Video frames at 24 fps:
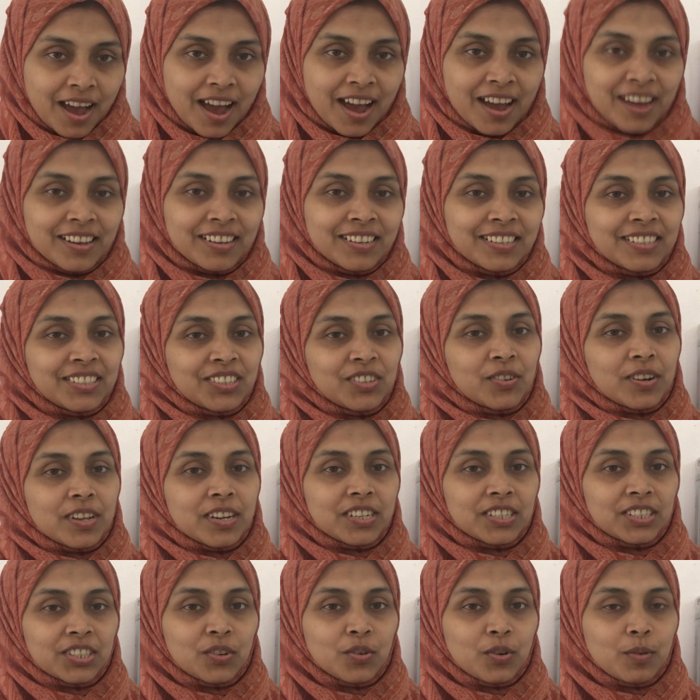Hi
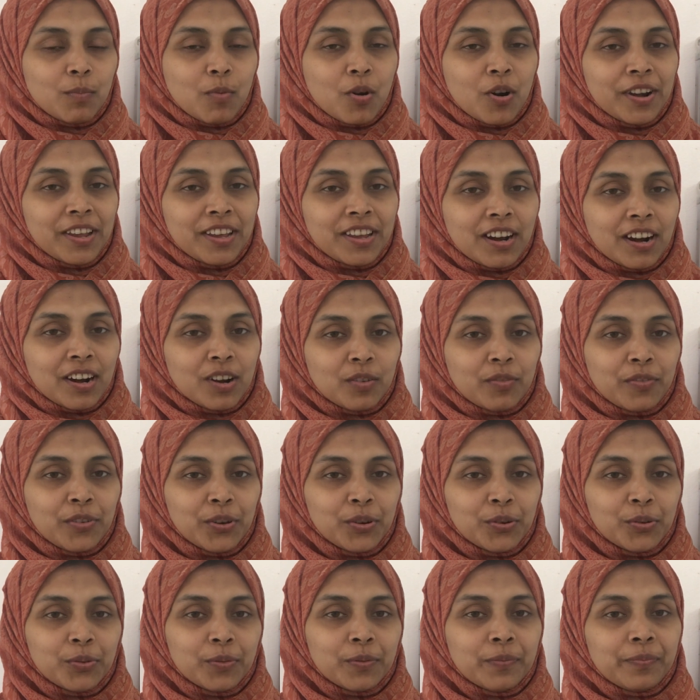students, good morning all of
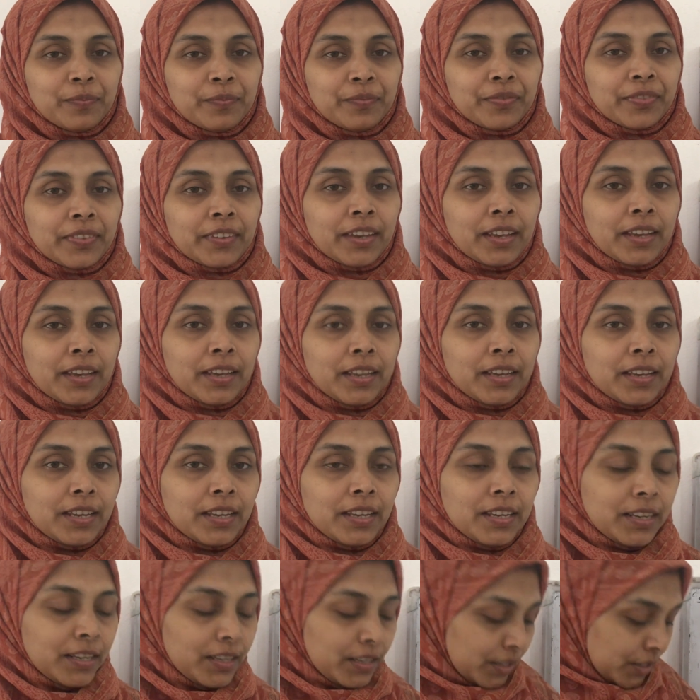you.
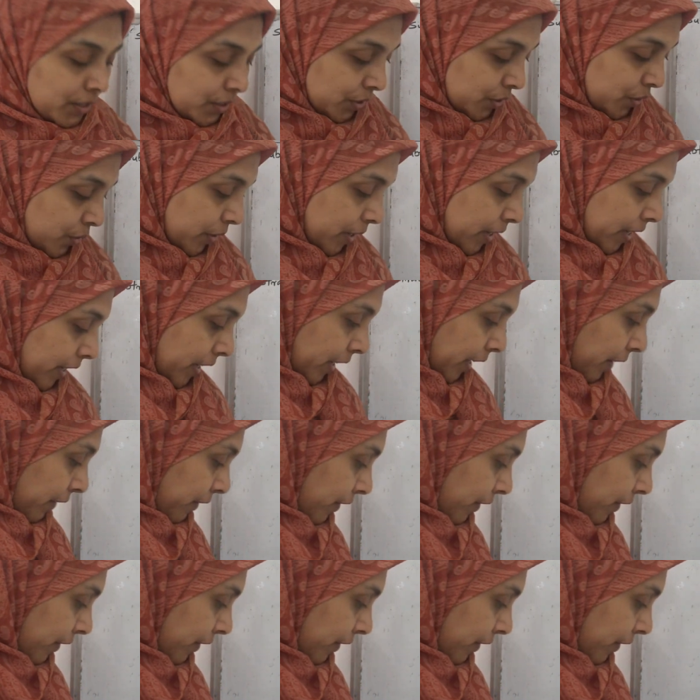Today